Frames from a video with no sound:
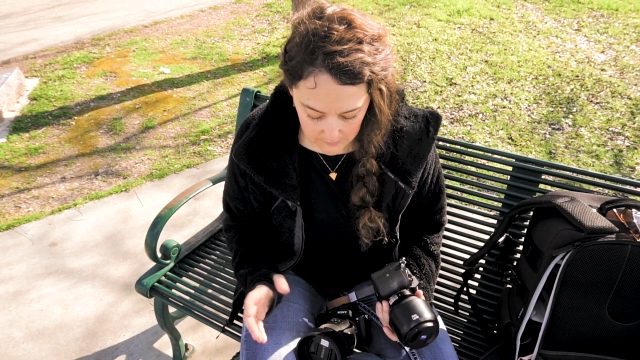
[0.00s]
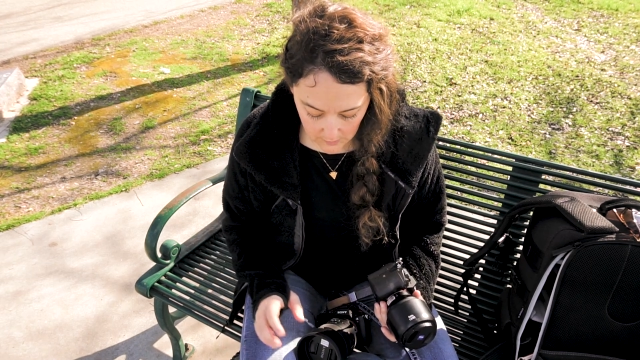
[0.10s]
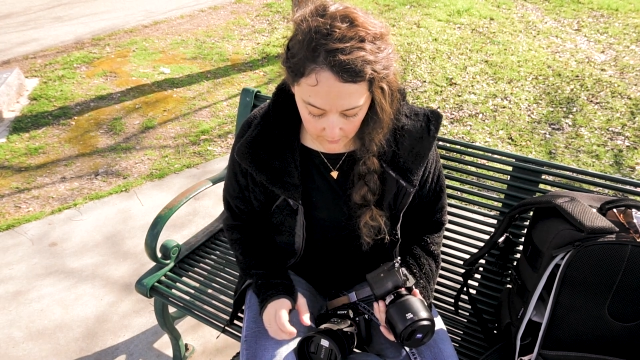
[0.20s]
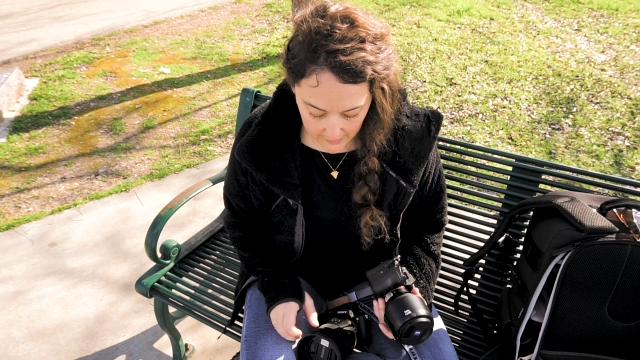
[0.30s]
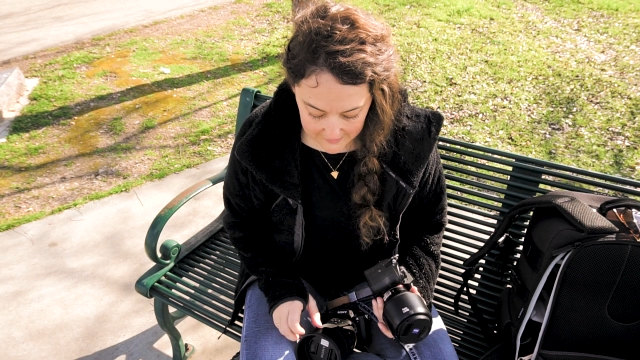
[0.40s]
So
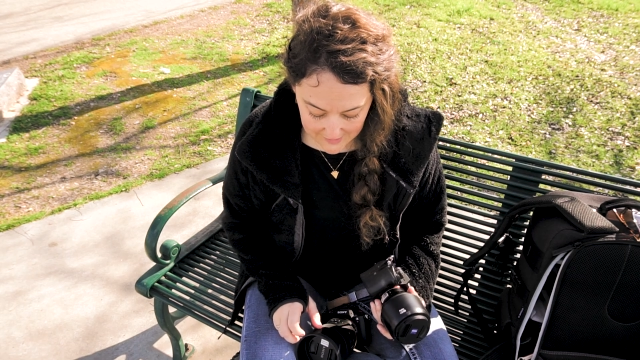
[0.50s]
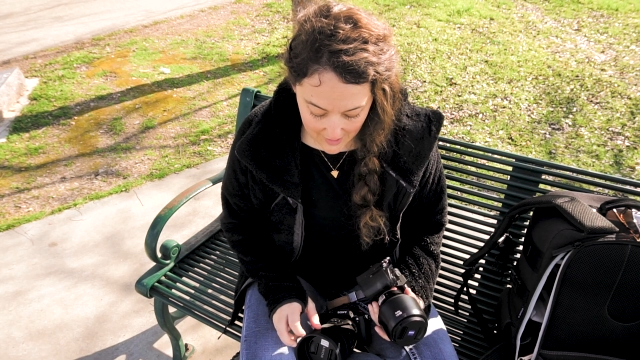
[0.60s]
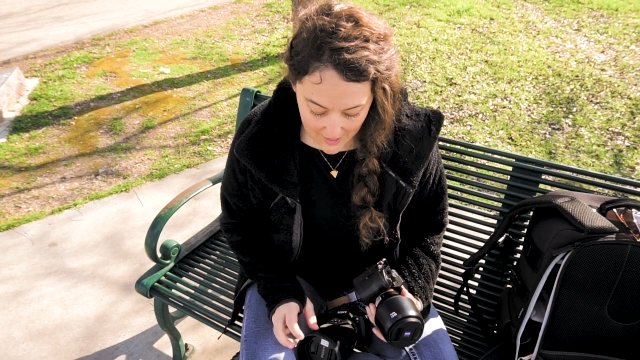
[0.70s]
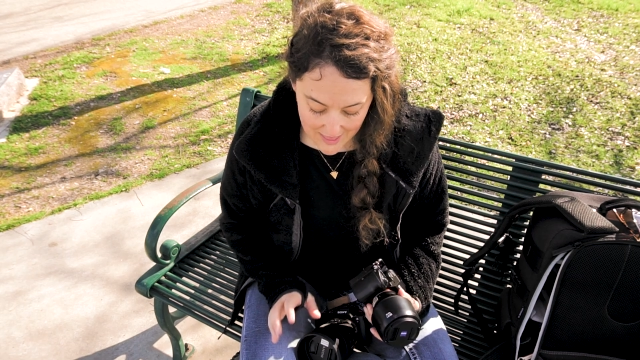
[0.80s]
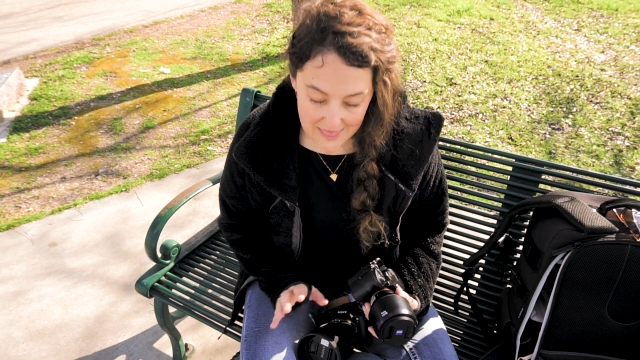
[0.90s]
anyways,
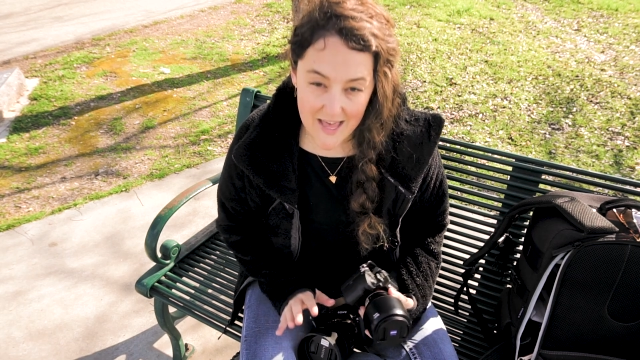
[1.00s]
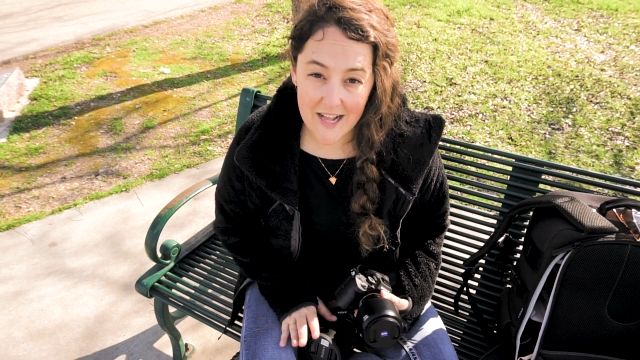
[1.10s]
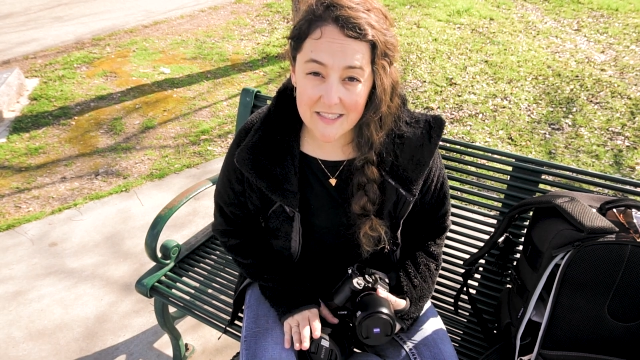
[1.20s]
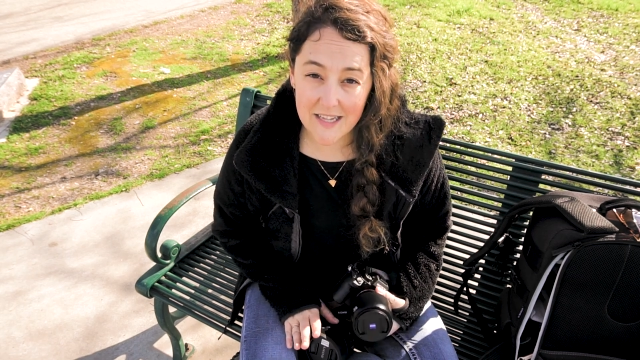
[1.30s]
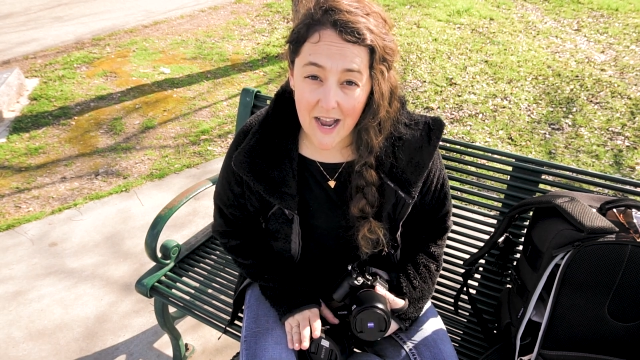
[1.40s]

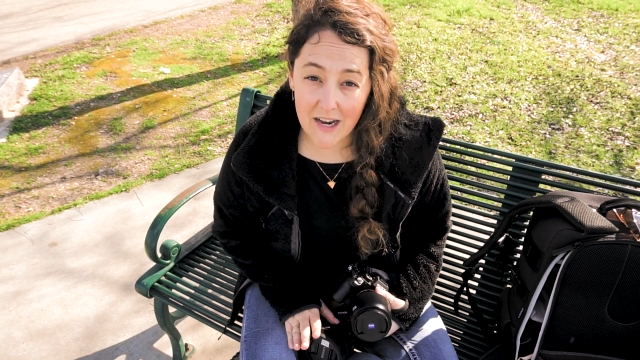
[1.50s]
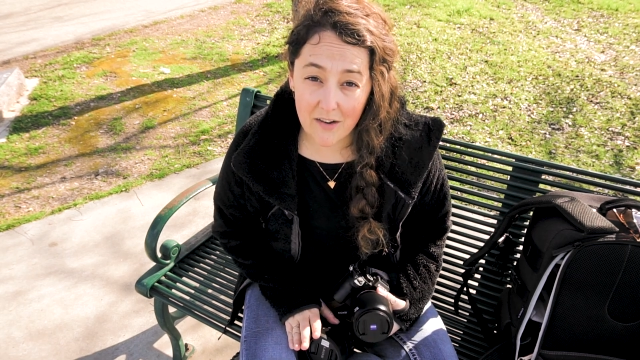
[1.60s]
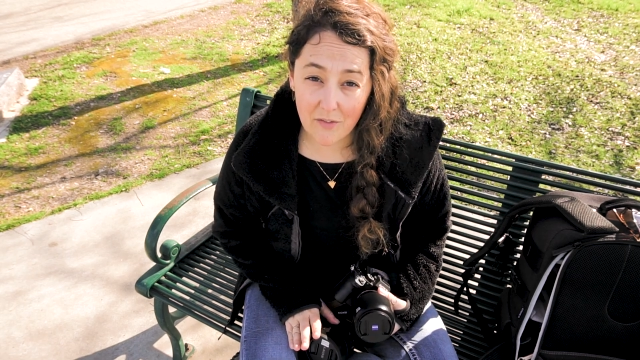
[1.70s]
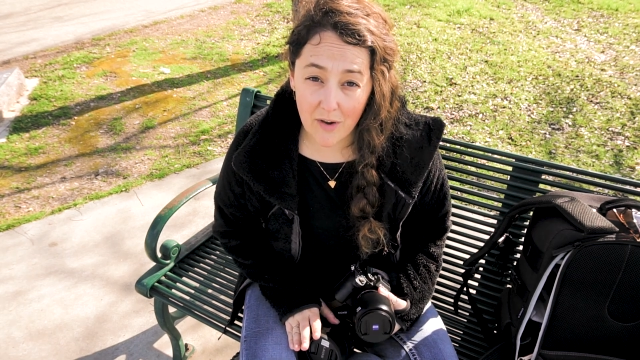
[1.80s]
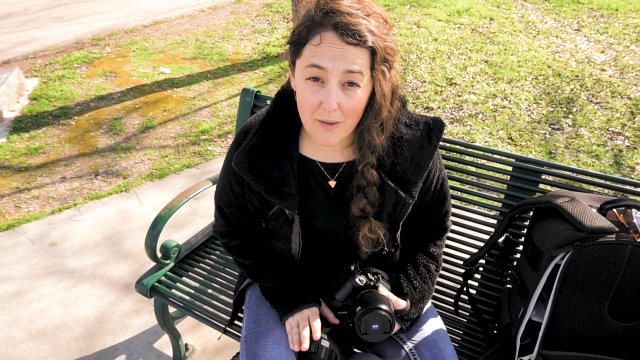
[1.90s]
that's kind
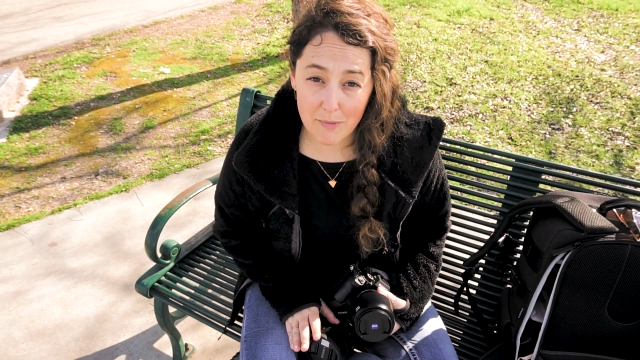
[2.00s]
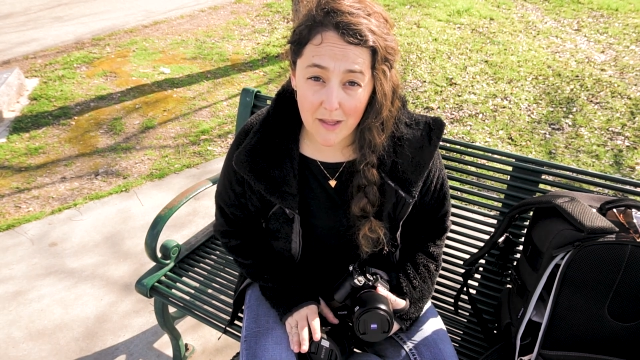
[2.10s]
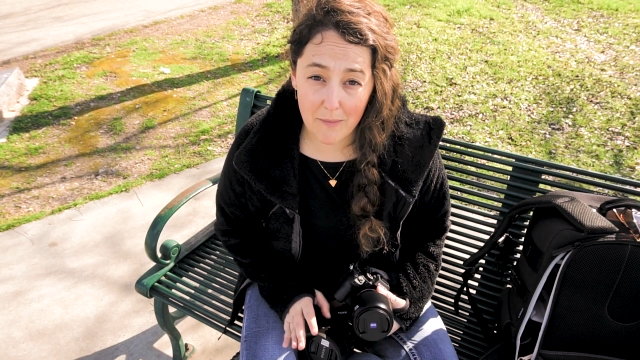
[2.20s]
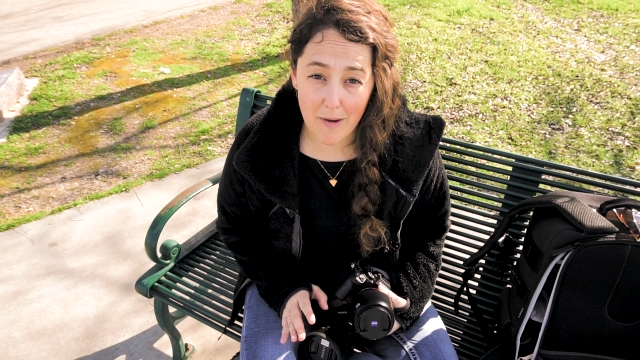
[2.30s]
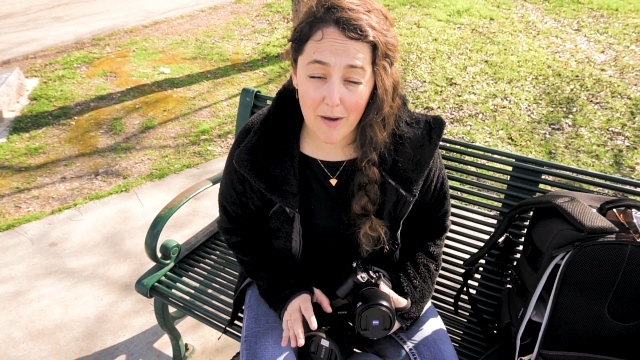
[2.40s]
of what I'm
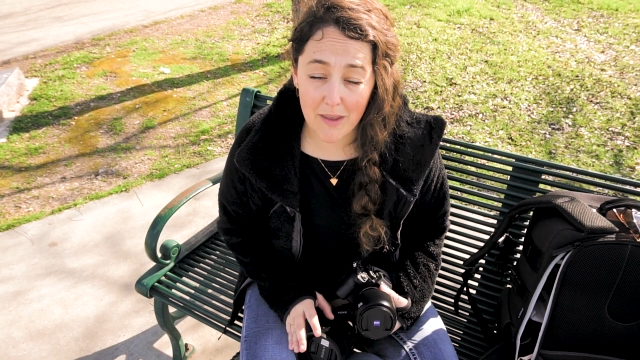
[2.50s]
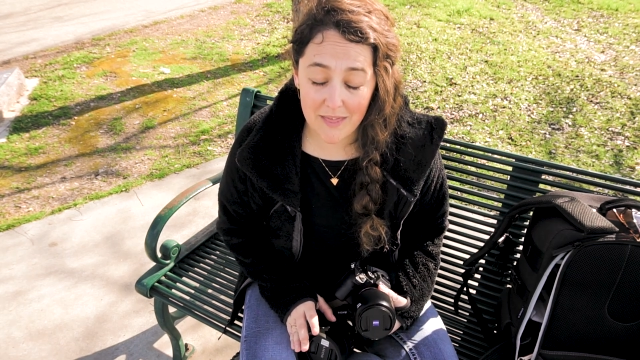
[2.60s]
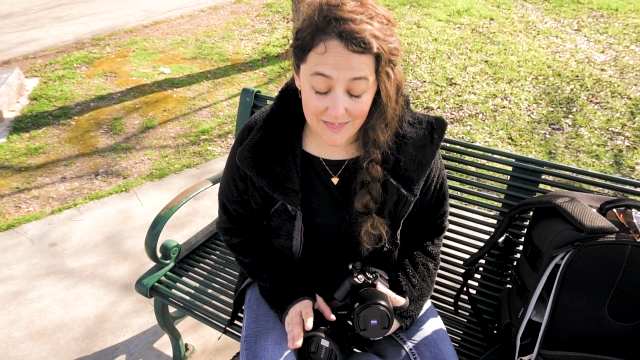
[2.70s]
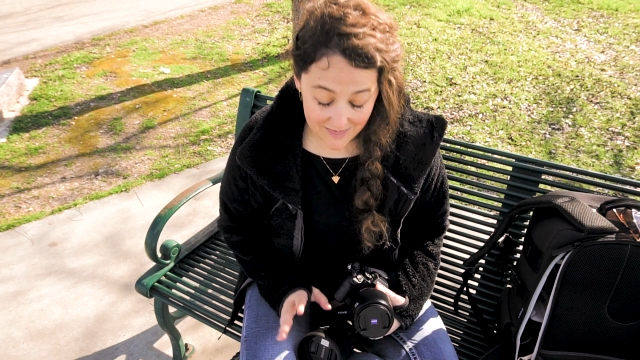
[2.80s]
thinking about